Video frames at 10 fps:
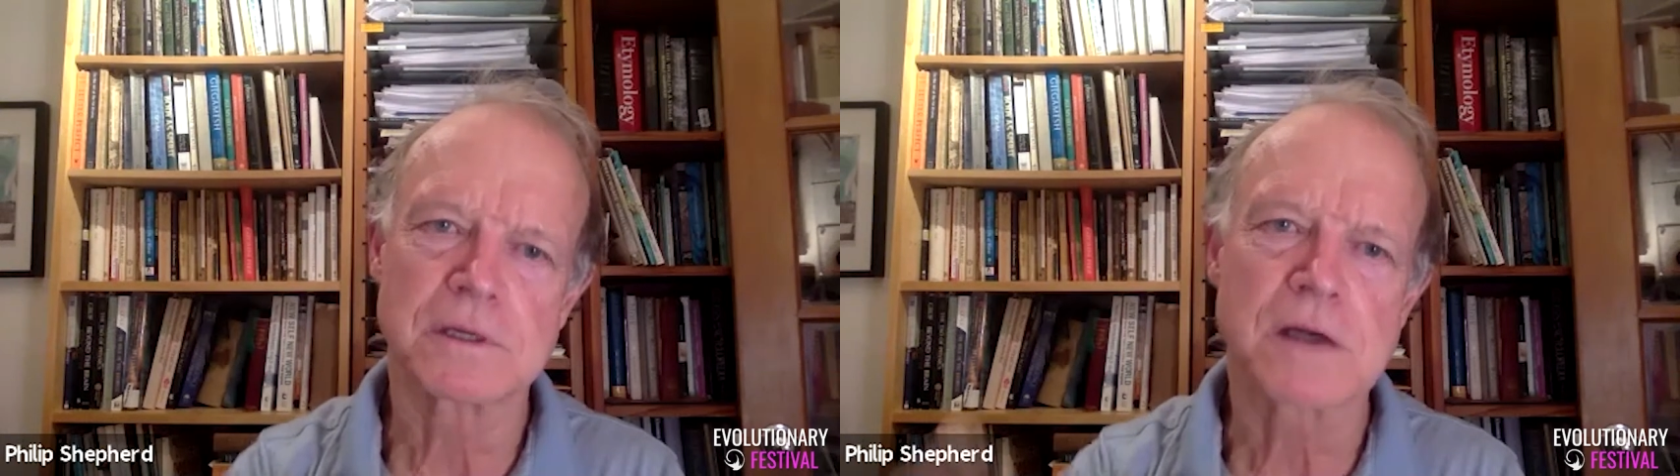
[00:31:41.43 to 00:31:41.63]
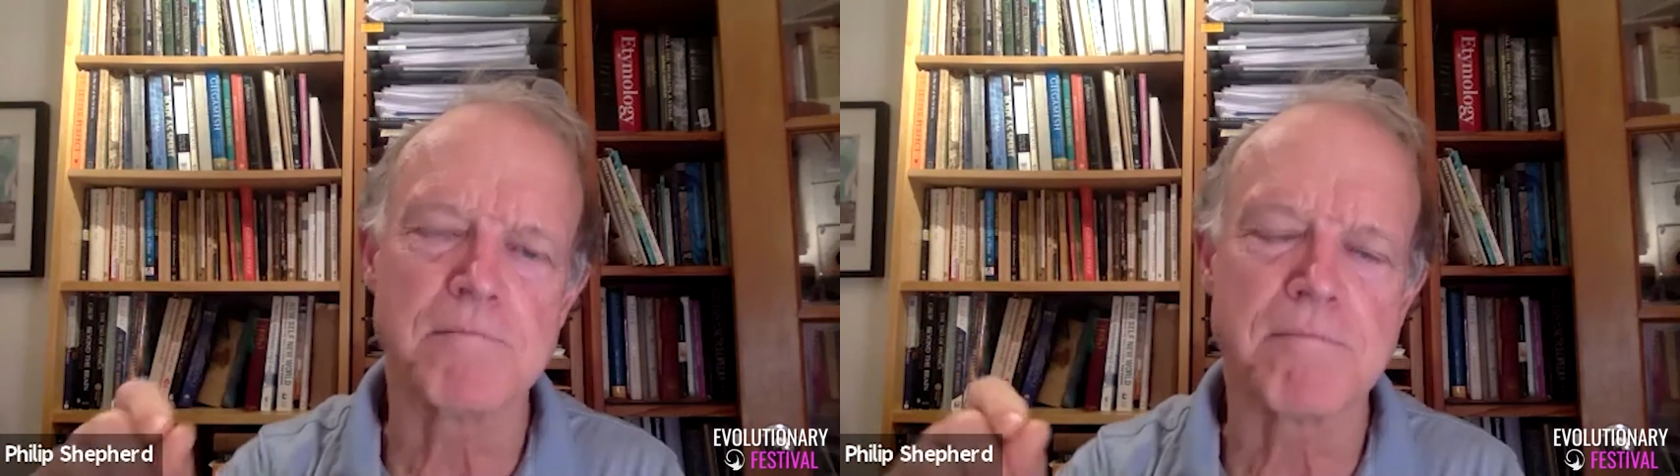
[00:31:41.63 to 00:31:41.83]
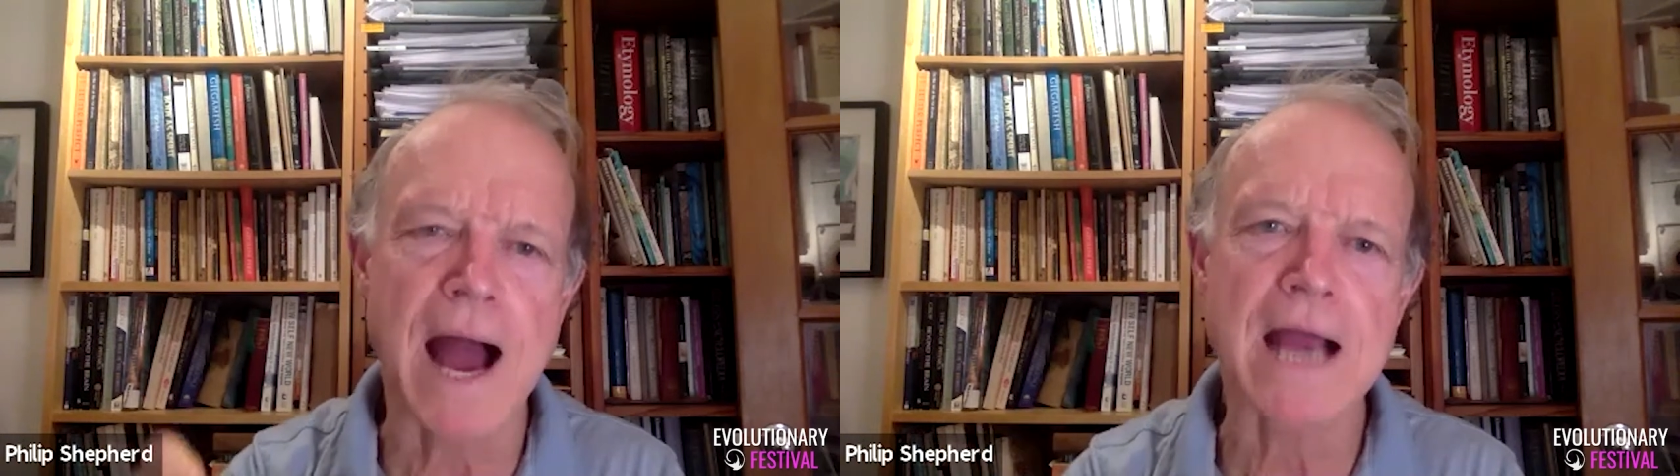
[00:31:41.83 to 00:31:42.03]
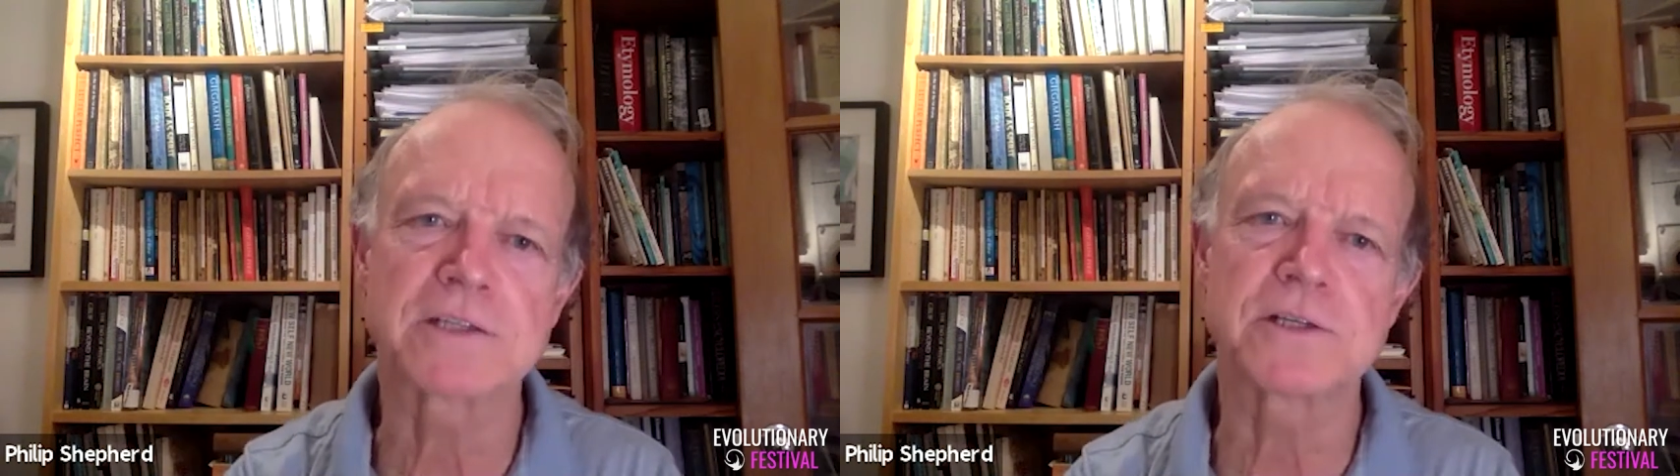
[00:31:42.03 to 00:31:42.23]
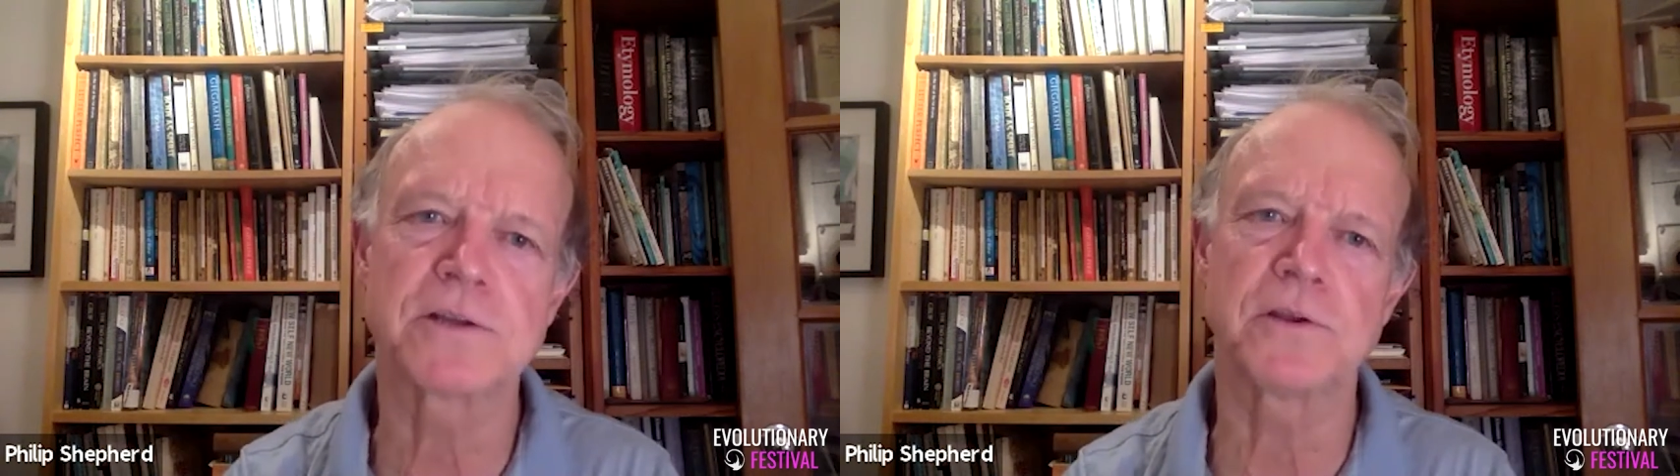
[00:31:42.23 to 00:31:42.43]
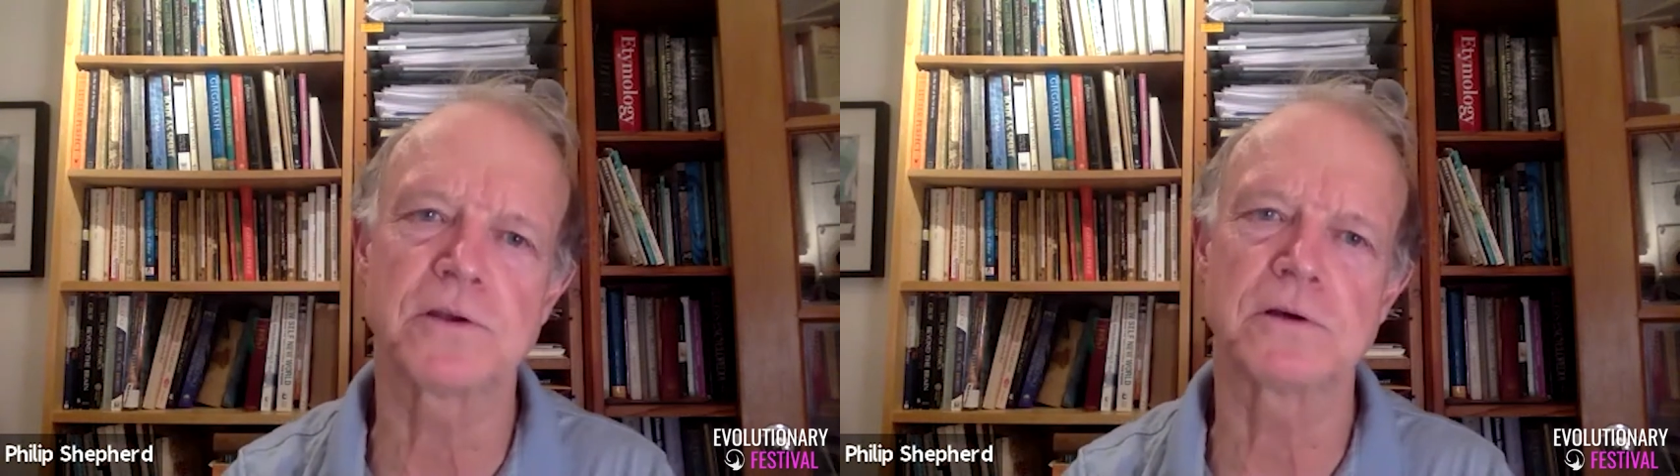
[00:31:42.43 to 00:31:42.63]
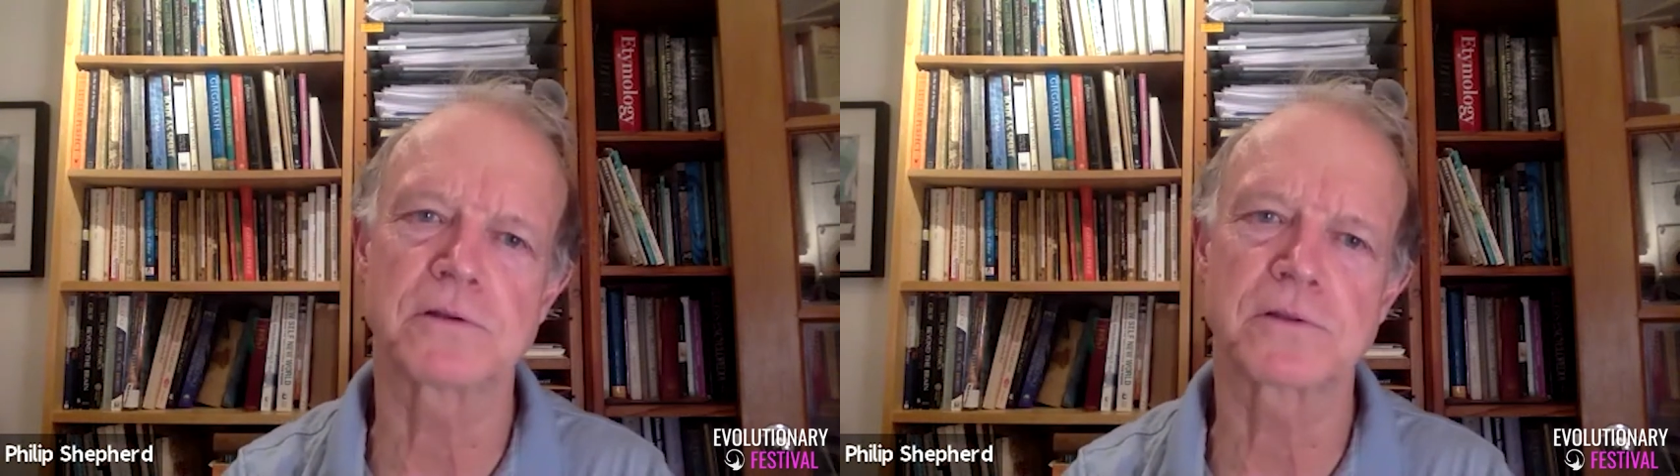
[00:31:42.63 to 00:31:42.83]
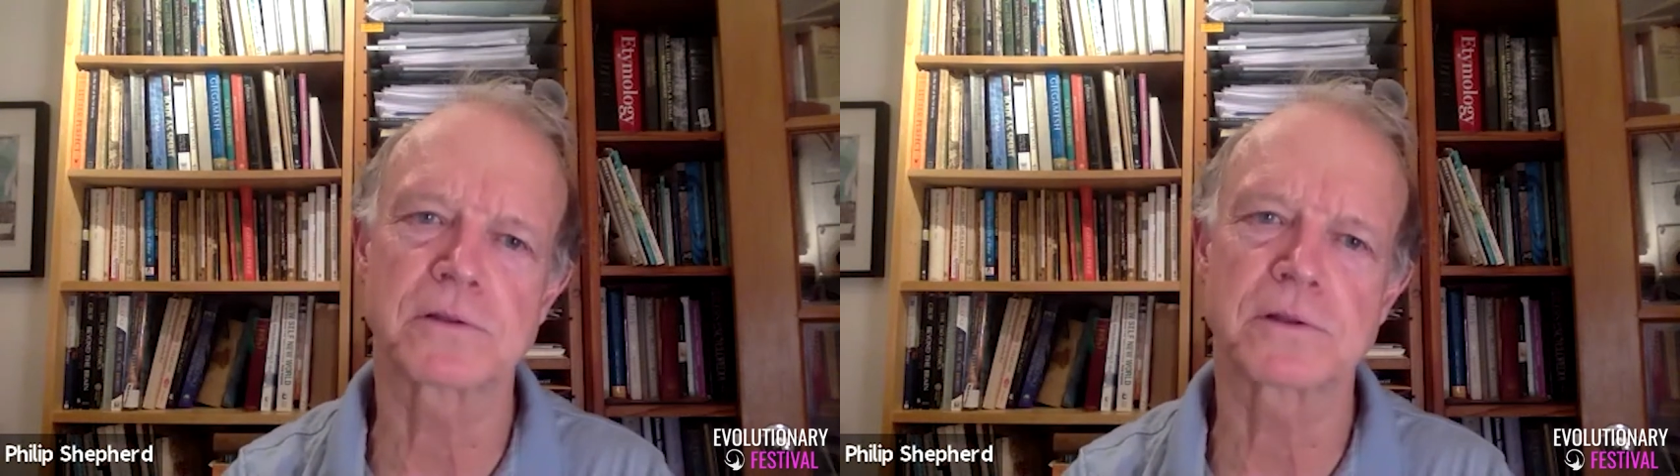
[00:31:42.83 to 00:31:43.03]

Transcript: Come back to the earth.